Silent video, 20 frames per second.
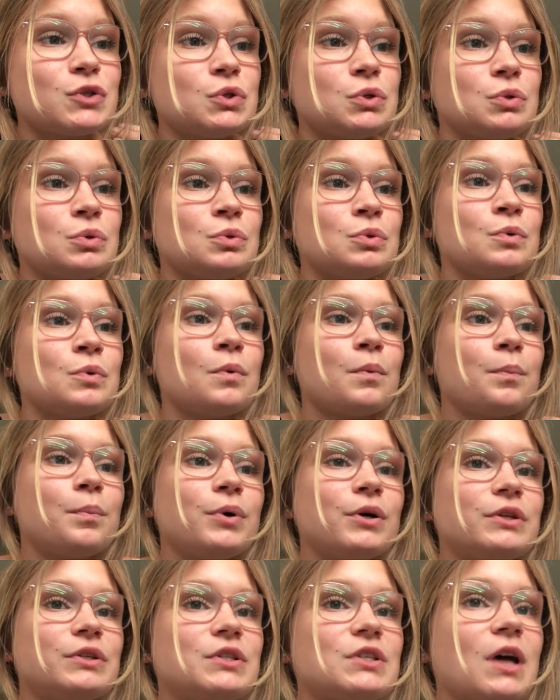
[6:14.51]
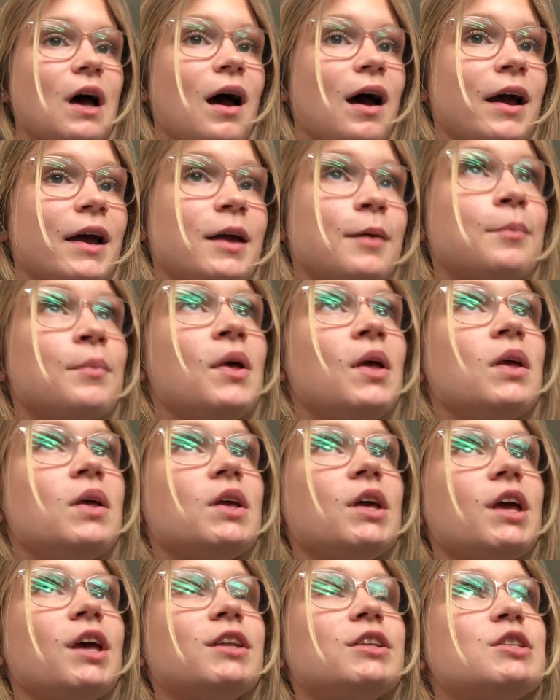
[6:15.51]
to put time
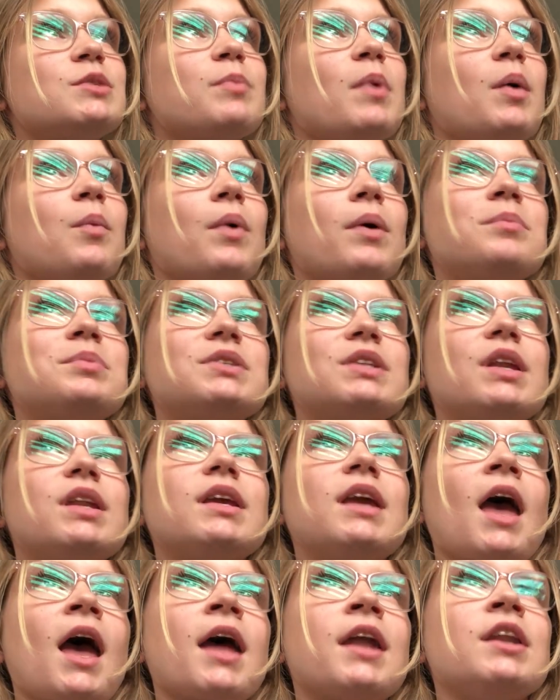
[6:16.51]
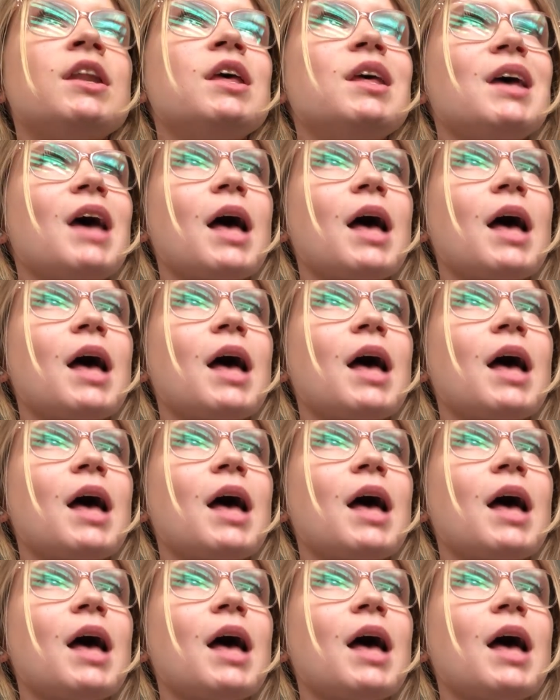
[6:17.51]
into my website again.